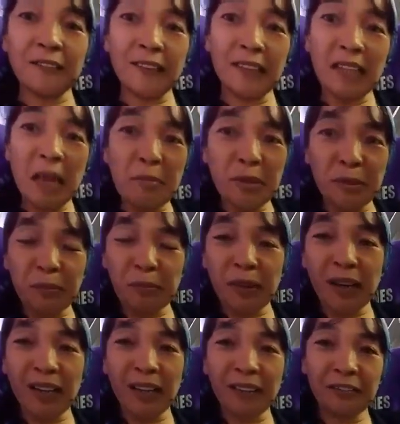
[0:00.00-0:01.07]
of lemon
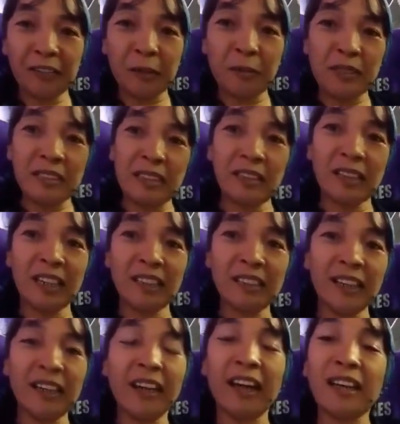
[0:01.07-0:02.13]
pie from
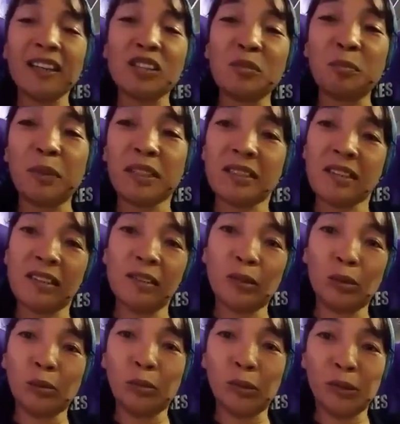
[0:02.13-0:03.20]
Sagada as
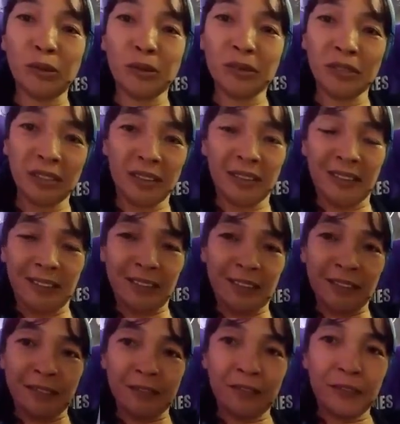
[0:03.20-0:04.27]
pasalubong
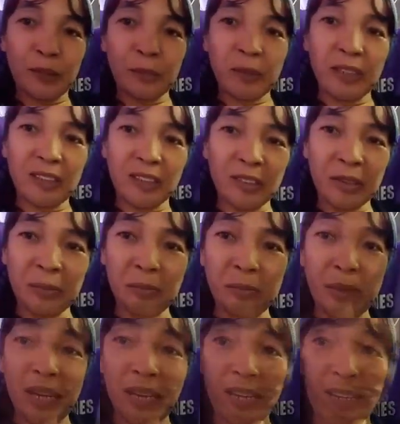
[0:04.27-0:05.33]
for my daughter
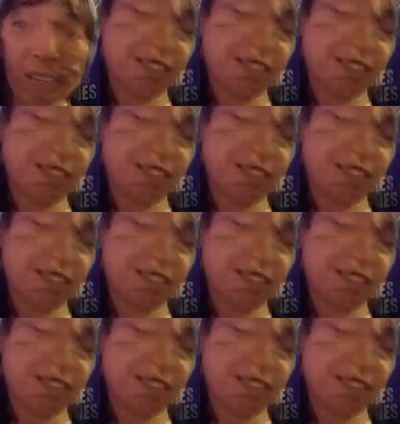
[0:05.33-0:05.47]
Bea.